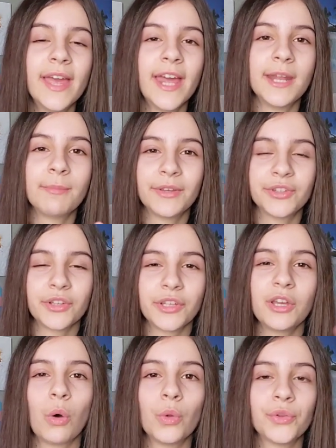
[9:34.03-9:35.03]
and it
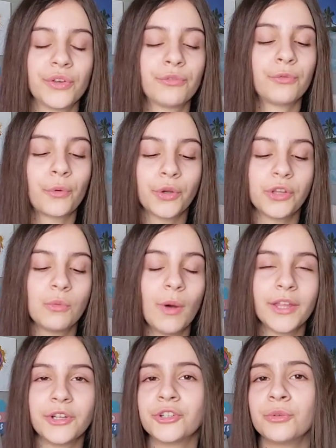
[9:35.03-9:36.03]
basically holds it for you
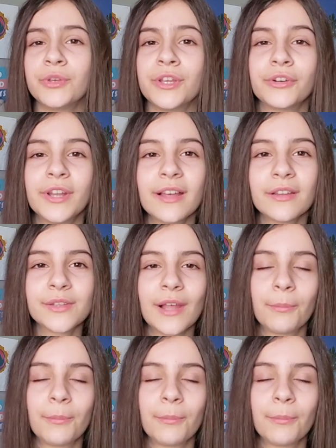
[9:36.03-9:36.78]
while you're doing your nails.